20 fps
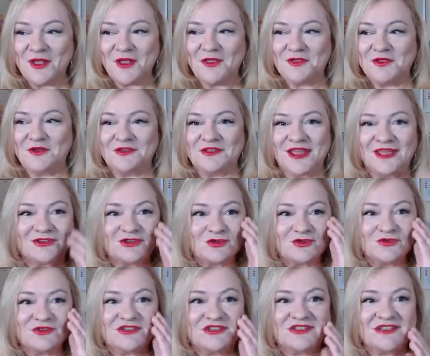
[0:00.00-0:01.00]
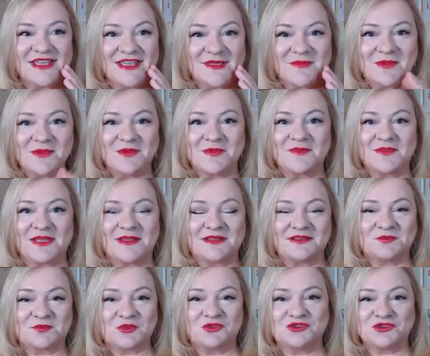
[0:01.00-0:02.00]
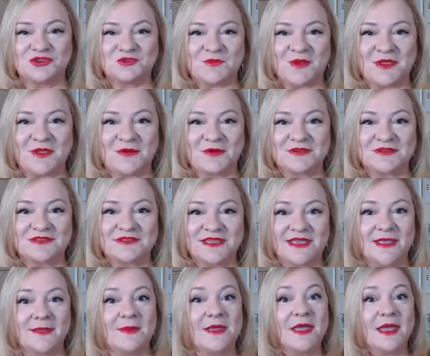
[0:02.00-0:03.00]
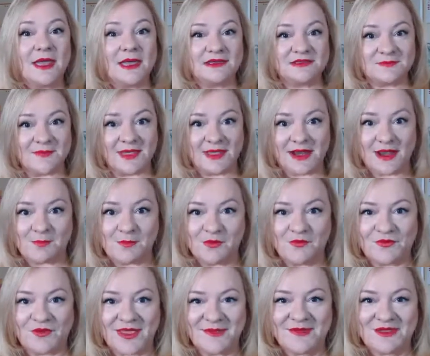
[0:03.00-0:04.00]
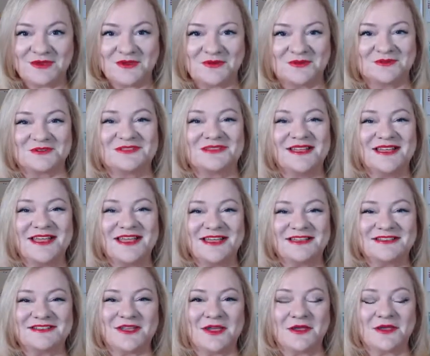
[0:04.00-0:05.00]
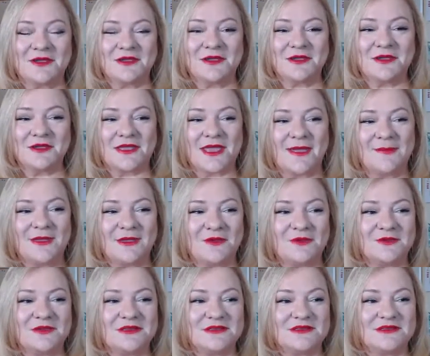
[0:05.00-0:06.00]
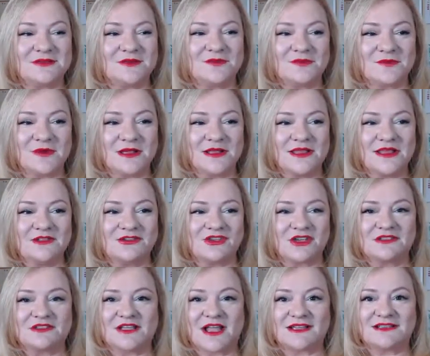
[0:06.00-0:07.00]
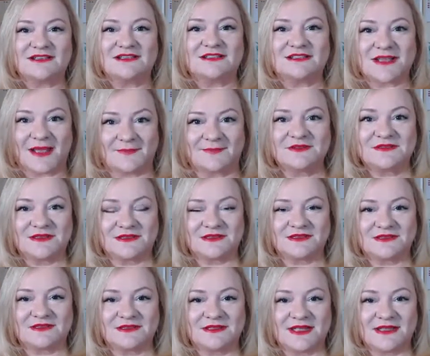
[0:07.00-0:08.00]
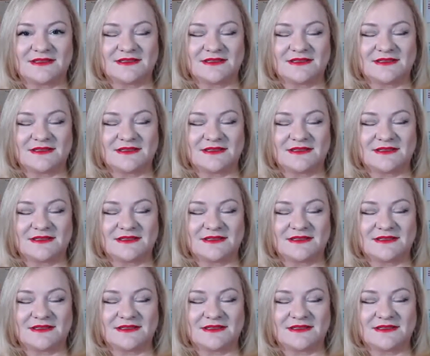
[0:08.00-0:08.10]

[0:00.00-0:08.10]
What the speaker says: Your natural sebum that is produced by your own skin is made up of chemicals. So chemical is really just a substance.